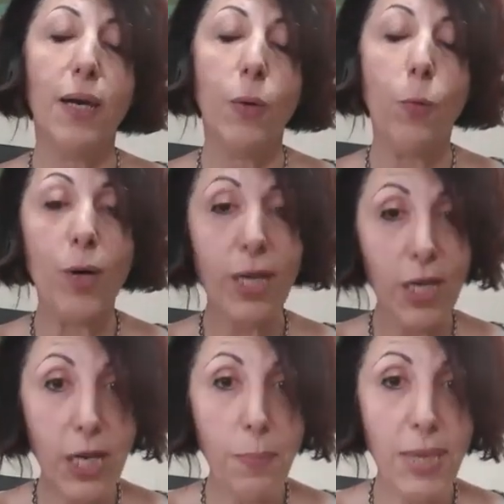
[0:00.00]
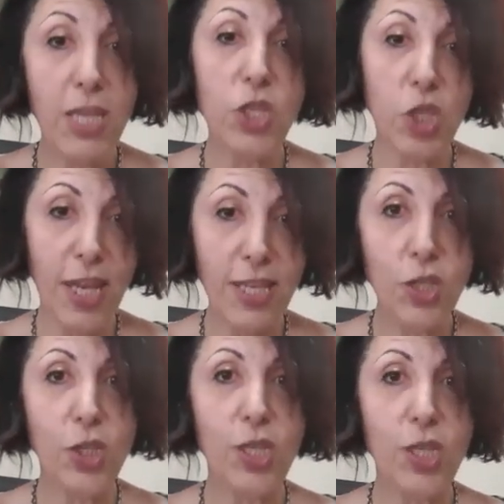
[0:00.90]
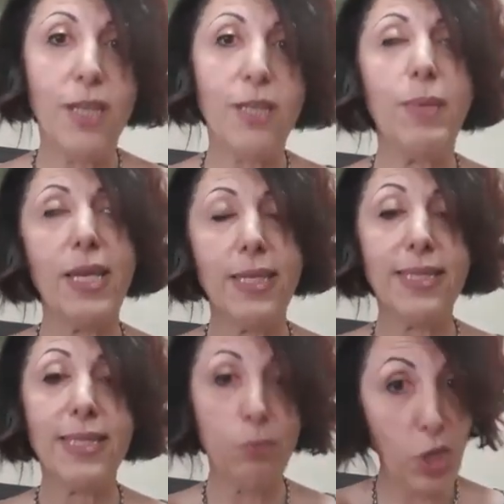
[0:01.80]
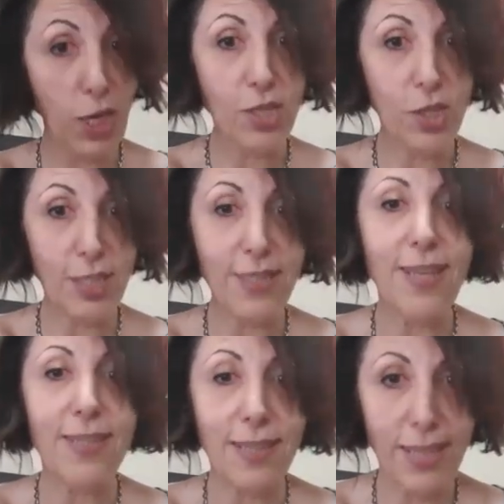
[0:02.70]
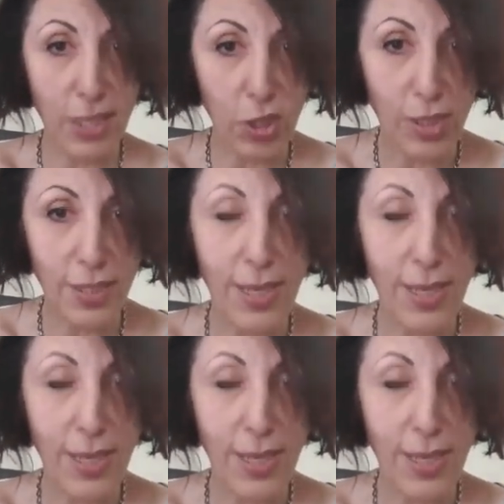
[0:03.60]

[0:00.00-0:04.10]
we're going to be making some changes on the legend.